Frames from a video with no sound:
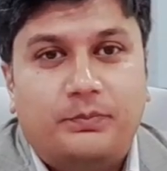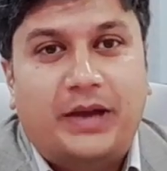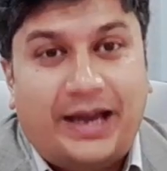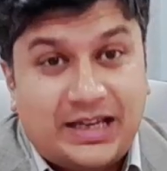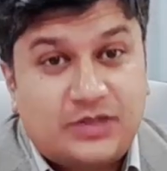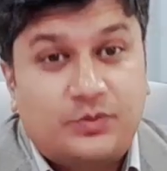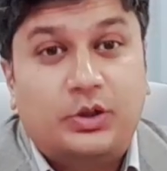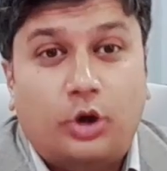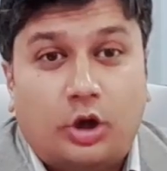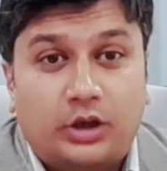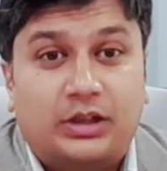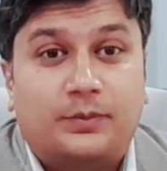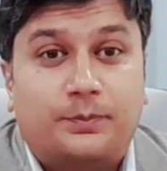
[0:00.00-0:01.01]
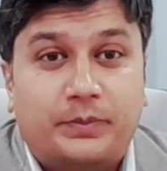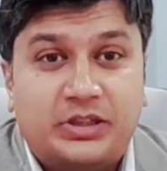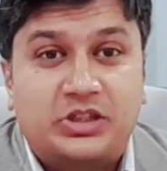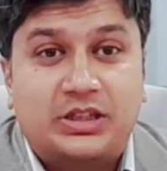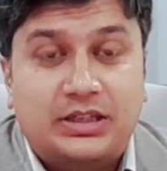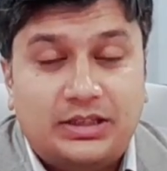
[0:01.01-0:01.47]
as we call it,
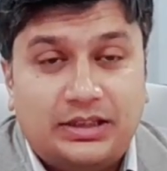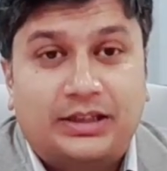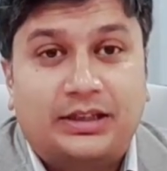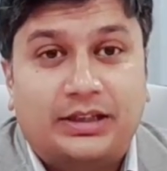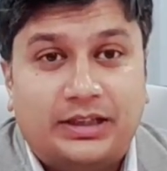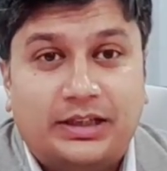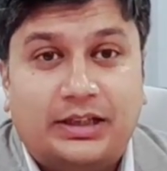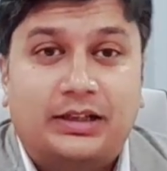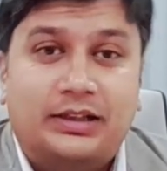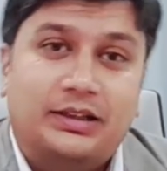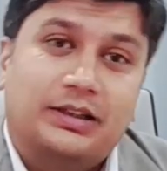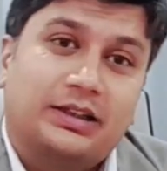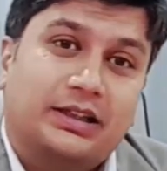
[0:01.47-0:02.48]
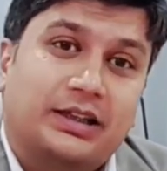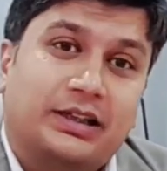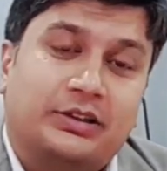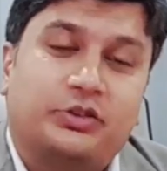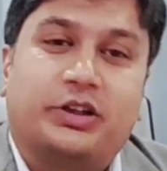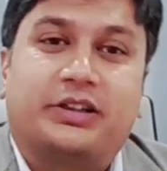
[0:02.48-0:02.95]
PG in India, in
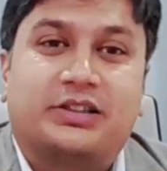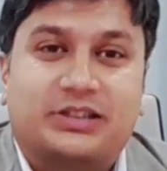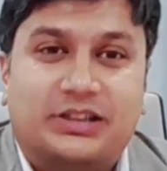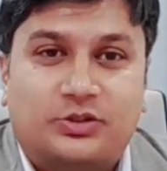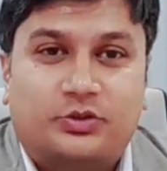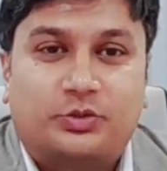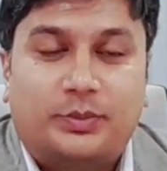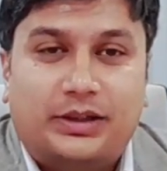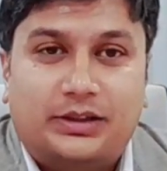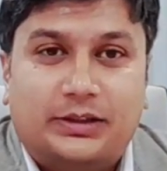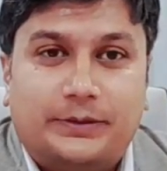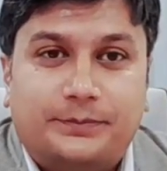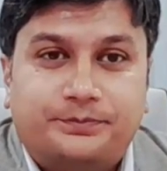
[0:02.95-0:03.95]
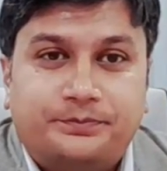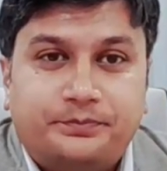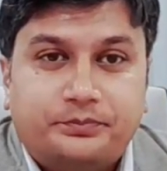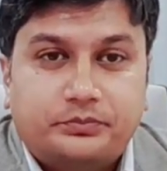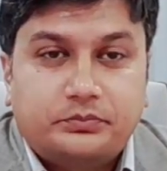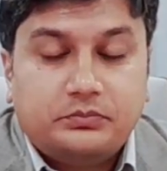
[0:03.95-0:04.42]
the United States of America.
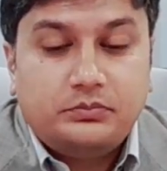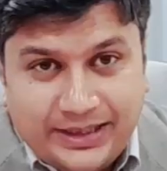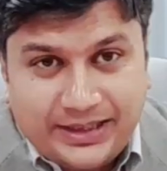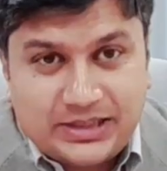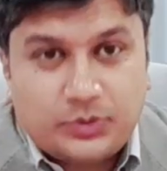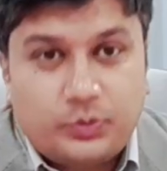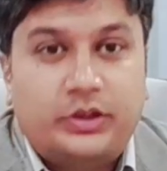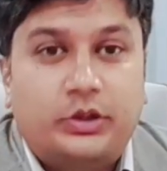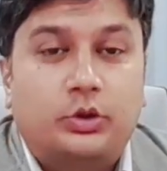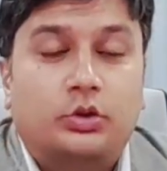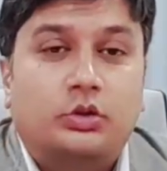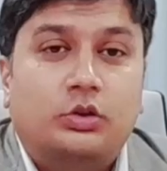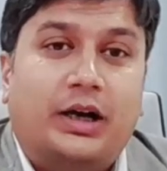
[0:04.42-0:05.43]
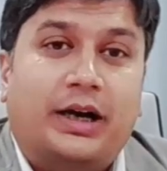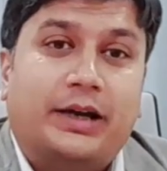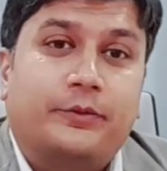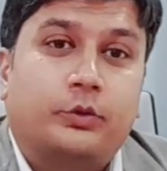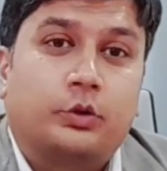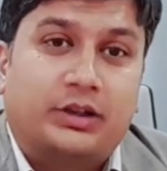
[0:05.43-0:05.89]
Next video, I
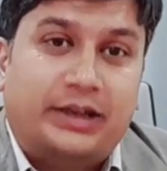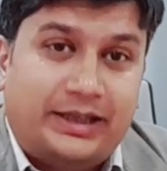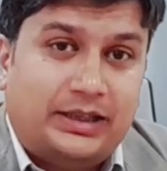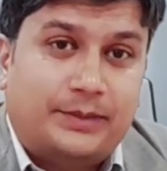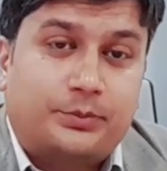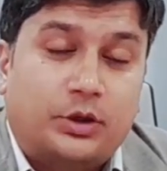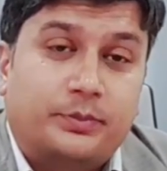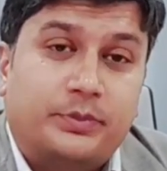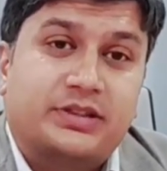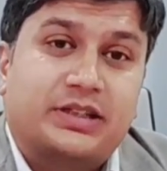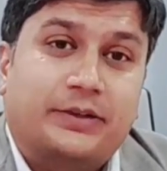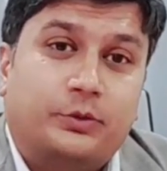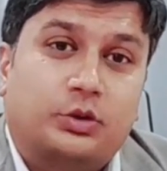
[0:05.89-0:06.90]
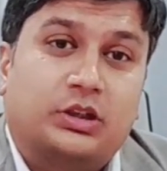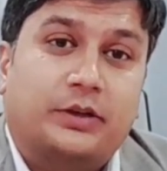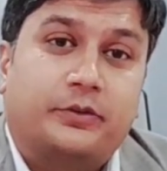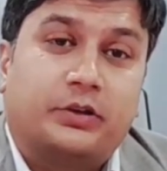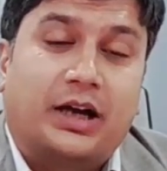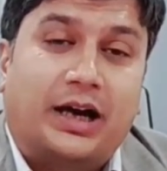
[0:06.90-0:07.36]
would
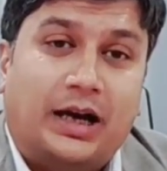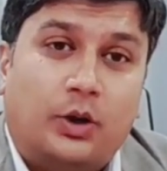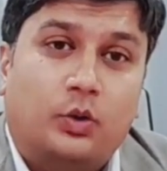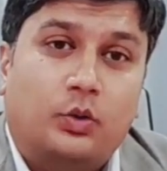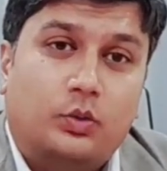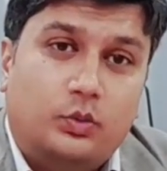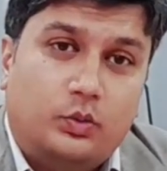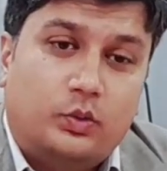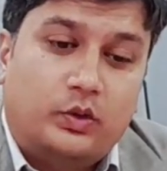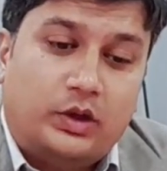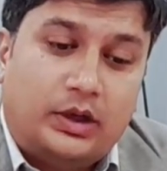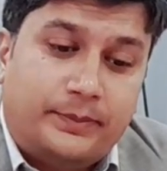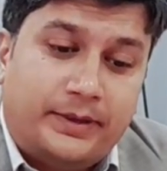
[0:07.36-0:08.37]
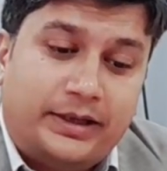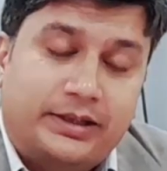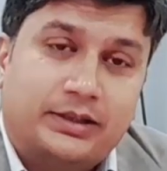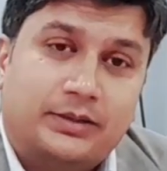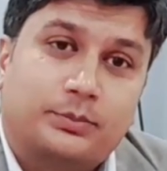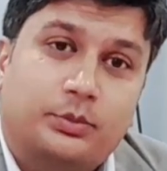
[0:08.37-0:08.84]
cover how
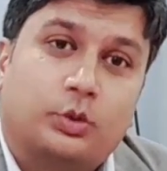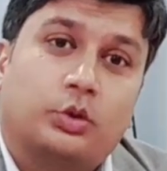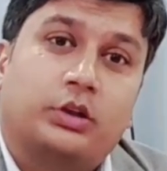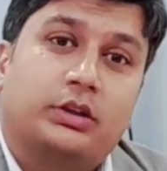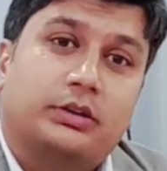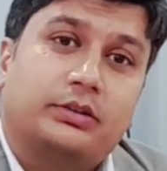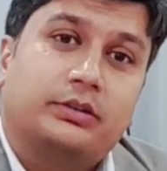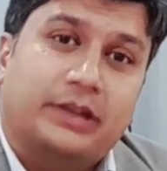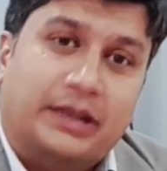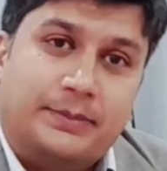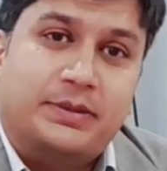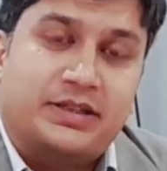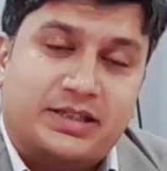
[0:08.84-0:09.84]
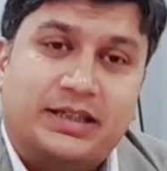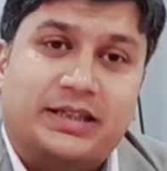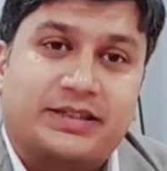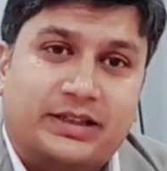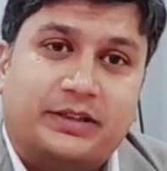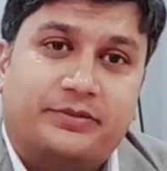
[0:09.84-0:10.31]
American Board ABC
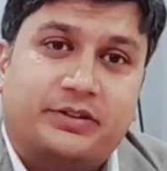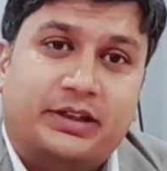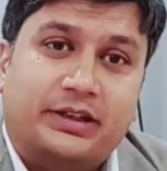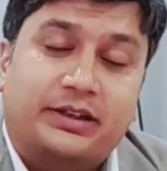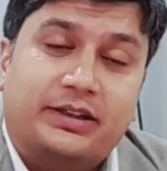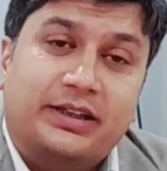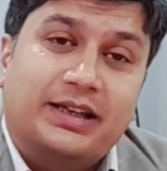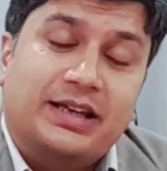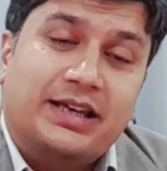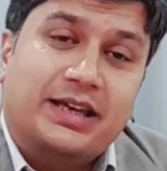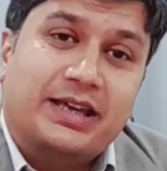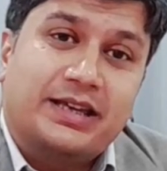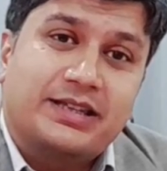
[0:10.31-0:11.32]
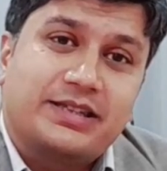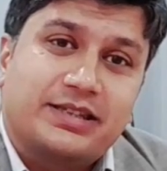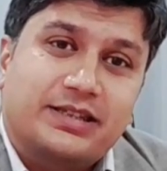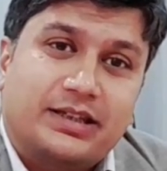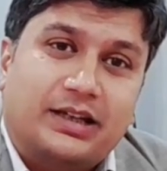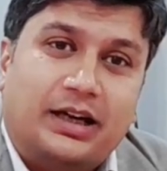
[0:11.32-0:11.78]
certificate
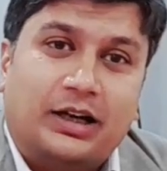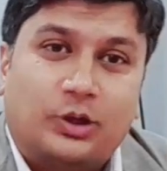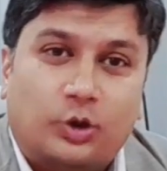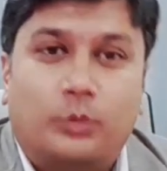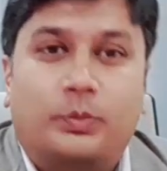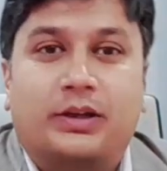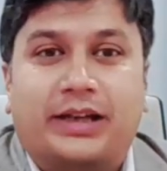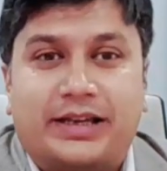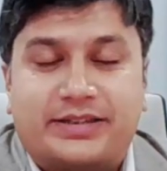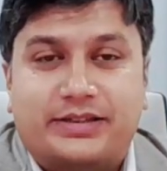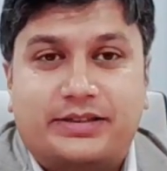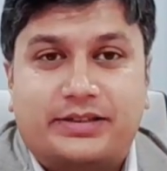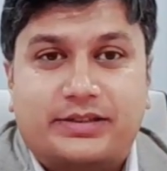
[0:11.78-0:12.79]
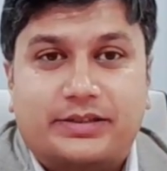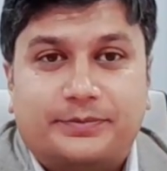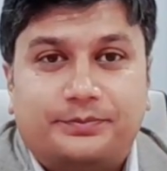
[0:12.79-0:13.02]
is a global license.